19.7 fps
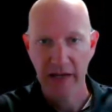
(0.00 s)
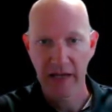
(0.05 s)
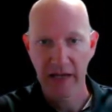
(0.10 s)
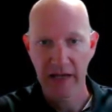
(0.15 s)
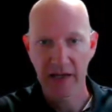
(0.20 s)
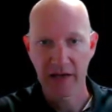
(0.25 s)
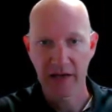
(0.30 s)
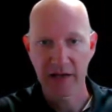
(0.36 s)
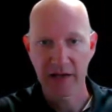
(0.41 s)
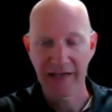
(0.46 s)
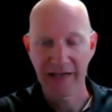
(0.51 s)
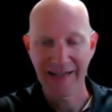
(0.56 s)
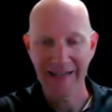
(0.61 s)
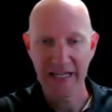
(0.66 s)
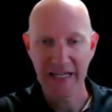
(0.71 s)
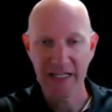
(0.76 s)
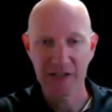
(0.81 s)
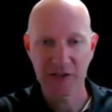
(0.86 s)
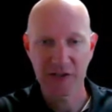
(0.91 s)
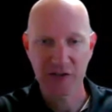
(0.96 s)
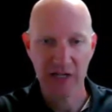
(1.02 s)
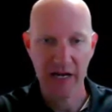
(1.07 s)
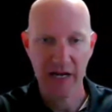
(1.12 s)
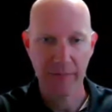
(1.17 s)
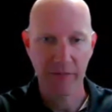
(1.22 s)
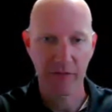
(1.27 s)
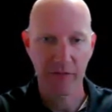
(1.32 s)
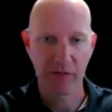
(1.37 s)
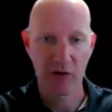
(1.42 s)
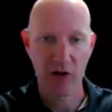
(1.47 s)
And in each
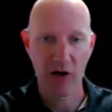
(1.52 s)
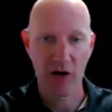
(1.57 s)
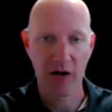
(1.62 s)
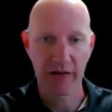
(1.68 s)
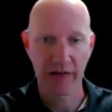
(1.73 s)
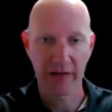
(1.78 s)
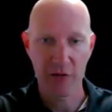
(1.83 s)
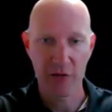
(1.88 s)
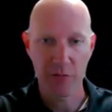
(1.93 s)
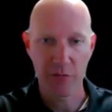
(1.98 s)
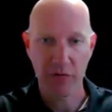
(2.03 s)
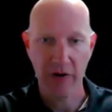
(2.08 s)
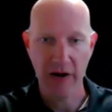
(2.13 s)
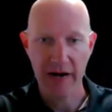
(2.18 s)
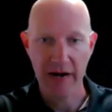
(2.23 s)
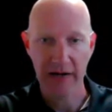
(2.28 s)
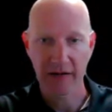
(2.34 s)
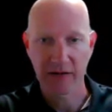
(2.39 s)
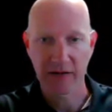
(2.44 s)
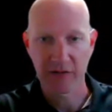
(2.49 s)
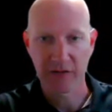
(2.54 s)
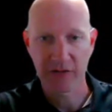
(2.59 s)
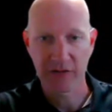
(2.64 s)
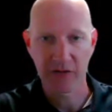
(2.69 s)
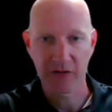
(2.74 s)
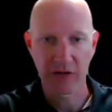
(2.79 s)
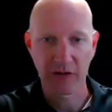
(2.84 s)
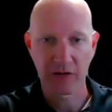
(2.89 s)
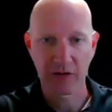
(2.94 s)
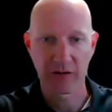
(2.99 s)
type of law that you practice, it's
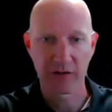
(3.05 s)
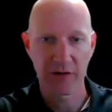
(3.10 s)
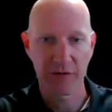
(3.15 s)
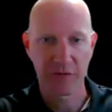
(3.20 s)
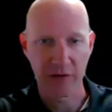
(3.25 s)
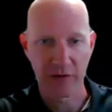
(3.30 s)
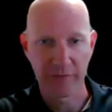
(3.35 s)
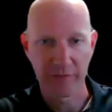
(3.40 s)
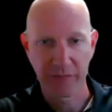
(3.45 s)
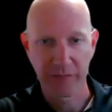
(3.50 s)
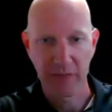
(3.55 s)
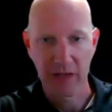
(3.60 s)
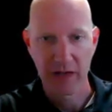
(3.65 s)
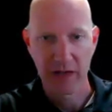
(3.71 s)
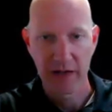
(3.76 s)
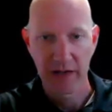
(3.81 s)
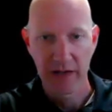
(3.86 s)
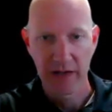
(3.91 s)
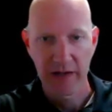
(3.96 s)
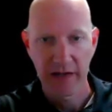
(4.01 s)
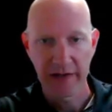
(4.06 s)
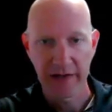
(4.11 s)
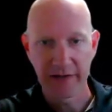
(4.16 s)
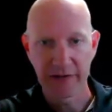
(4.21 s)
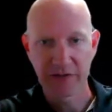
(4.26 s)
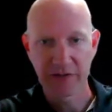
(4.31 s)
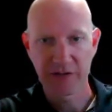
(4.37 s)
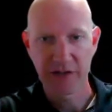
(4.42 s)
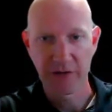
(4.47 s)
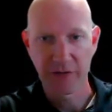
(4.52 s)
a little different. In
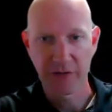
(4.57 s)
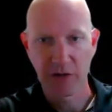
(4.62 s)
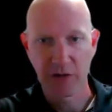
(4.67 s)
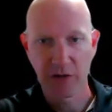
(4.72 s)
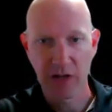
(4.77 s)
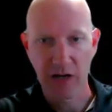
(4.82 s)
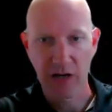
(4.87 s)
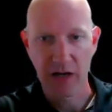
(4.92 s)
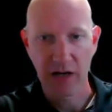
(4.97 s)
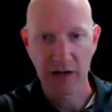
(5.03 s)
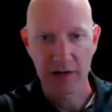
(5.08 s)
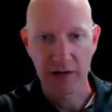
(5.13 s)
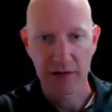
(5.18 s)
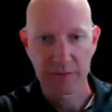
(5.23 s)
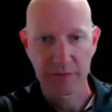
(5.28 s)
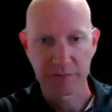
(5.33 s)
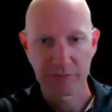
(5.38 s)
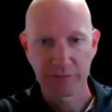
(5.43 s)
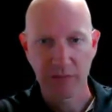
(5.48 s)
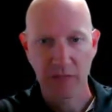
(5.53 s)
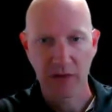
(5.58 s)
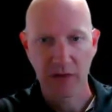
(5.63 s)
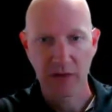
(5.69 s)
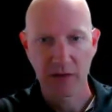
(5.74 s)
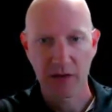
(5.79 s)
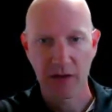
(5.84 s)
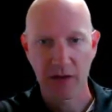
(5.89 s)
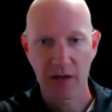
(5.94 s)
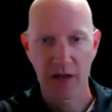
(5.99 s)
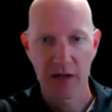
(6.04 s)
civil law,
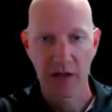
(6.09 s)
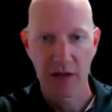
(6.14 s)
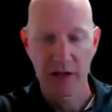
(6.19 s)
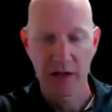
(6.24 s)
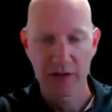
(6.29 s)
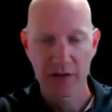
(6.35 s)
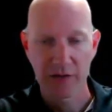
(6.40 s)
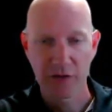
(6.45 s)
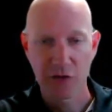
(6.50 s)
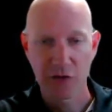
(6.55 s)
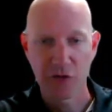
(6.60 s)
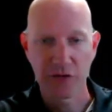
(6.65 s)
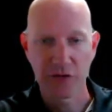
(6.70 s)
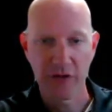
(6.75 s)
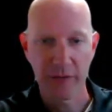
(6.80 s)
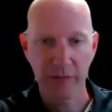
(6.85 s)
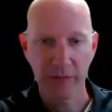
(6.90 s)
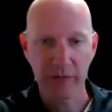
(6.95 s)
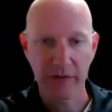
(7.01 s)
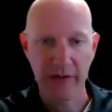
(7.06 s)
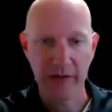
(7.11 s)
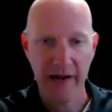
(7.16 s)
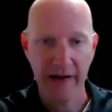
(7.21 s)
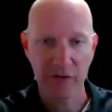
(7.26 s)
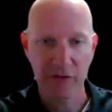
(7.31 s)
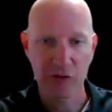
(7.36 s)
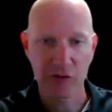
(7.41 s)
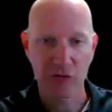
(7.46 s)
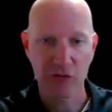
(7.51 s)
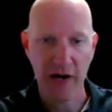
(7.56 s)
you typically
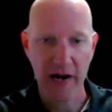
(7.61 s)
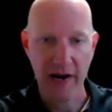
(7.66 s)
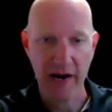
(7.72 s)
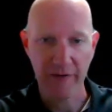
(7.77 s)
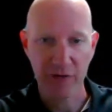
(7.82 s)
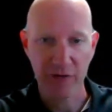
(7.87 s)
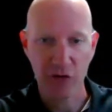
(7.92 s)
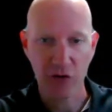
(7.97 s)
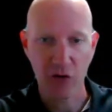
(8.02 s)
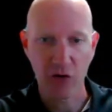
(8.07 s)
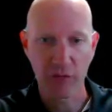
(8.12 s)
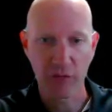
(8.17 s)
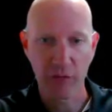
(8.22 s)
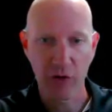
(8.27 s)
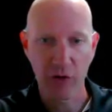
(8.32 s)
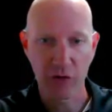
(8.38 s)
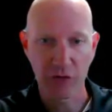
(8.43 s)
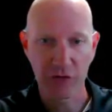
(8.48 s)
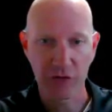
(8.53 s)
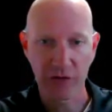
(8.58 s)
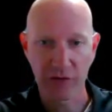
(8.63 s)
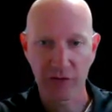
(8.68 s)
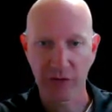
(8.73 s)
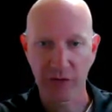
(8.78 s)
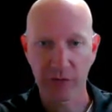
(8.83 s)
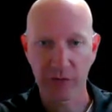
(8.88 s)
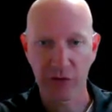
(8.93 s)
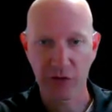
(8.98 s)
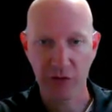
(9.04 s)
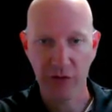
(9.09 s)
have to draft your own motions
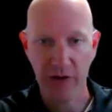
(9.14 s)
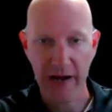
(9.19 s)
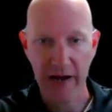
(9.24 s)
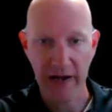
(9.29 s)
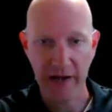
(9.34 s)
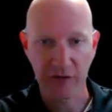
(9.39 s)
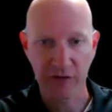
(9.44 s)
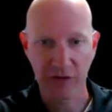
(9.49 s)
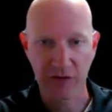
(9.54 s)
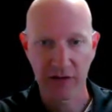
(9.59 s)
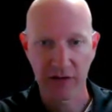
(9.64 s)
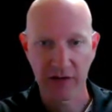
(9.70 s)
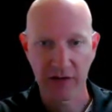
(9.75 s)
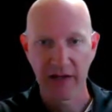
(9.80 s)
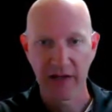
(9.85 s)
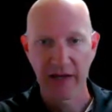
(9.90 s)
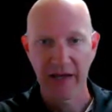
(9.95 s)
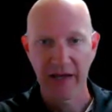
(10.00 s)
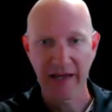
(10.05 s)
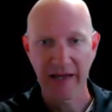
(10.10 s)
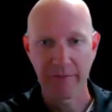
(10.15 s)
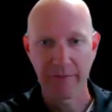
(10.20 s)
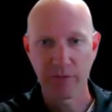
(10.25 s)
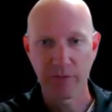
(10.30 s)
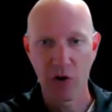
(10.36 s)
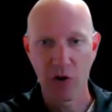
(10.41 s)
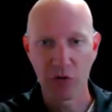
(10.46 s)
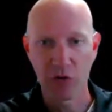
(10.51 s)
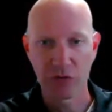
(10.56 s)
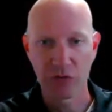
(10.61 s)
from scratch. And
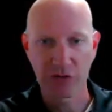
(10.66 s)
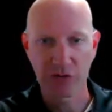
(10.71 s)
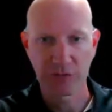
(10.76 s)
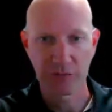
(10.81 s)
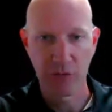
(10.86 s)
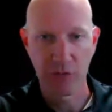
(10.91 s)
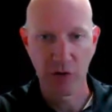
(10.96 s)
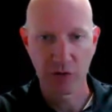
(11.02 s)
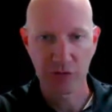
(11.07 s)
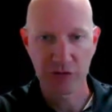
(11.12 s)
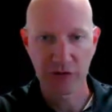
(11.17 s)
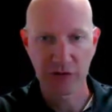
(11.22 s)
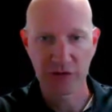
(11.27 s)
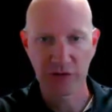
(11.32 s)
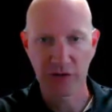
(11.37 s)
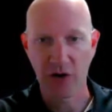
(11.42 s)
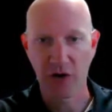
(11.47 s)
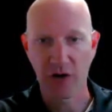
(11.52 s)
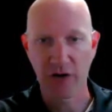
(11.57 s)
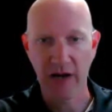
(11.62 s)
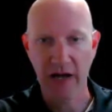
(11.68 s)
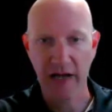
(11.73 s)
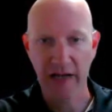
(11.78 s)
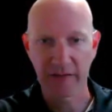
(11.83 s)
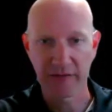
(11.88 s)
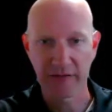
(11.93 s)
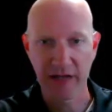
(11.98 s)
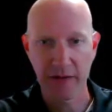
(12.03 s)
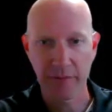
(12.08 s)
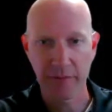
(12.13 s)
most motions are
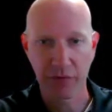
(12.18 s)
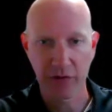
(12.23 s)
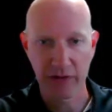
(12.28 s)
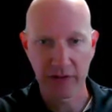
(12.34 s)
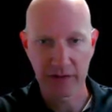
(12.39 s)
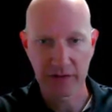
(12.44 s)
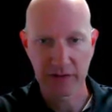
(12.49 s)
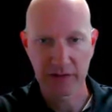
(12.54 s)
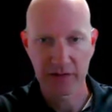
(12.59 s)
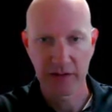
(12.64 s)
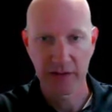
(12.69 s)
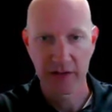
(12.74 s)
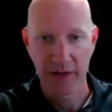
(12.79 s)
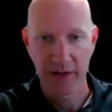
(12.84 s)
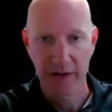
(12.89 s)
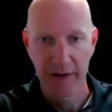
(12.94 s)
not templates.